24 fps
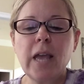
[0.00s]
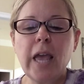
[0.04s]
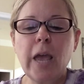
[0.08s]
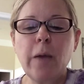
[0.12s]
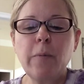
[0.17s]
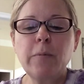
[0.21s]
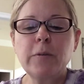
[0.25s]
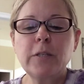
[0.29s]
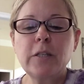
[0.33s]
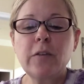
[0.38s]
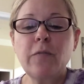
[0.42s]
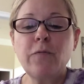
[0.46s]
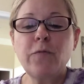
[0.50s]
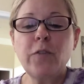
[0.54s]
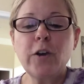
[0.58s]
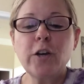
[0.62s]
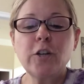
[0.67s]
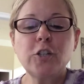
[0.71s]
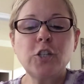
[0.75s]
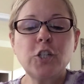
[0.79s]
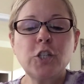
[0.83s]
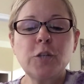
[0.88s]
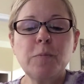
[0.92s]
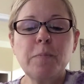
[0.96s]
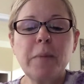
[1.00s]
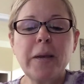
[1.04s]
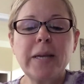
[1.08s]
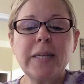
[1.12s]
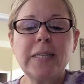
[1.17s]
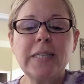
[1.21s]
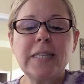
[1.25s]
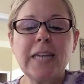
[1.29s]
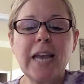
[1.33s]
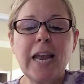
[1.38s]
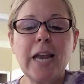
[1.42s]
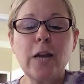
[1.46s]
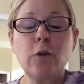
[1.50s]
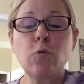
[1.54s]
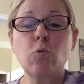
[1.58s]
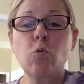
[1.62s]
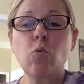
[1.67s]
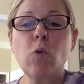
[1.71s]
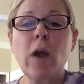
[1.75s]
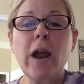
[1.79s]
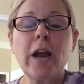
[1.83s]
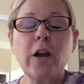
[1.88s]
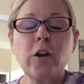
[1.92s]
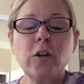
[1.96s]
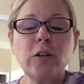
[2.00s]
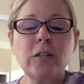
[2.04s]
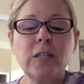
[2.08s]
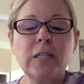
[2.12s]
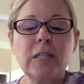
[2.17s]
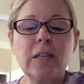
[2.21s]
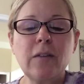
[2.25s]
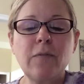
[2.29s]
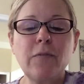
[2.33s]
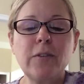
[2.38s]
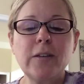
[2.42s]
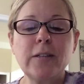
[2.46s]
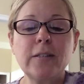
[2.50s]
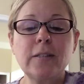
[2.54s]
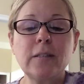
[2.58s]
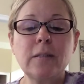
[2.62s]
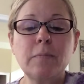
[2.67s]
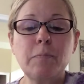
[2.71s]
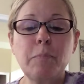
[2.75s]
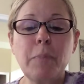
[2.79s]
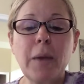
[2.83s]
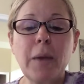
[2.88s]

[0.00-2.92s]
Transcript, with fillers: He was the first to maintain records of his